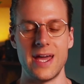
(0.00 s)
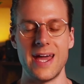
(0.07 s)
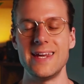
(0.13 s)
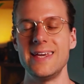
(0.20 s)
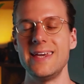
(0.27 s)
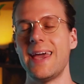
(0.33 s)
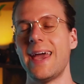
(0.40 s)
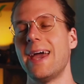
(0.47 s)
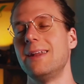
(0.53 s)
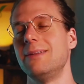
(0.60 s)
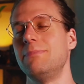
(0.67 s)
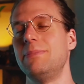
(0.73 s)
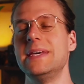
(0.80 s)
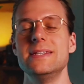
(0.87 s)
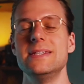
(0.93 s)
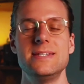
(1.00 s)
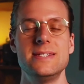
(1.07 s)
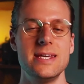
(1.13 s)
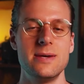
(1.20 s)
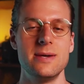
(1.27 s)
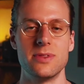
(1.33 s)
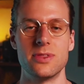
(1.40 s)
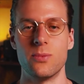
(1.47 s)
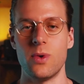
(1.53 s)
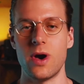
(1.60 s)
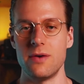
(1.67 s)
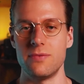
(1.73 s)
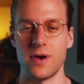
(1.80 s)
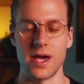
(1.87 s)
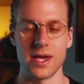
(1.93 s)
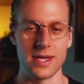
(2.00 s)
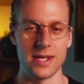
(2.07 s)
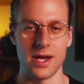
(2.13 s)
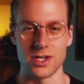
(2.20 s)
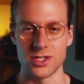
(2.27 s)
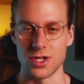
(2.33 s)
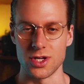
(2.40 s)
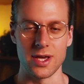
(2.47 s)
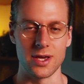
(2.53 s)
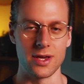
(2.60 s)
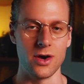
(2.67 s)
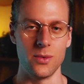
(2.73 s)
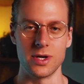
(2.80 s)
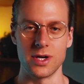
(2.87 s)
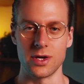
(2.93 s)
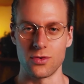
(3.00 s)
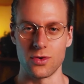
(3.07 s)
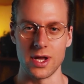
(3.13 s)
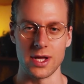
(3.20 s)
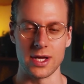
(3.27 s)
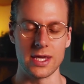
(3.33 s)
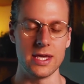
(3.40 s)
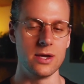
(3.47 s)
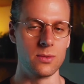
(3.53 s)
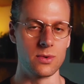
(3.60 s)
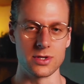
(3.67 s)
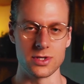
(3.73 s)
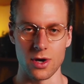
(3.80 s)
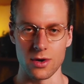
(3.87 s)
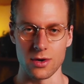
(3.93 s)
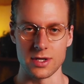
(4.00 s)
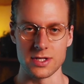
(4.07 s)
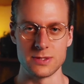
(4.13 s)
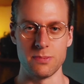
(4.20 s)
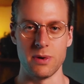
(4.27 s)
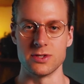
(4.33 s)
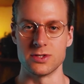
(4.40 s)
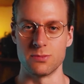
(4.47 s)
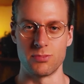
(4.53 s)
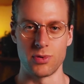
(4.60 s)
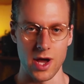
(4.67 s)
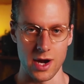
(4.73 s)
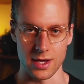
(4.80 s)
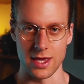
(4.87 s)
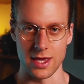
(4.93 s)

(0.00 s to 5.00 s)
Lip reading: Any NPC with a Wi-Fi connection can go in and create a keyword targeted sponsored product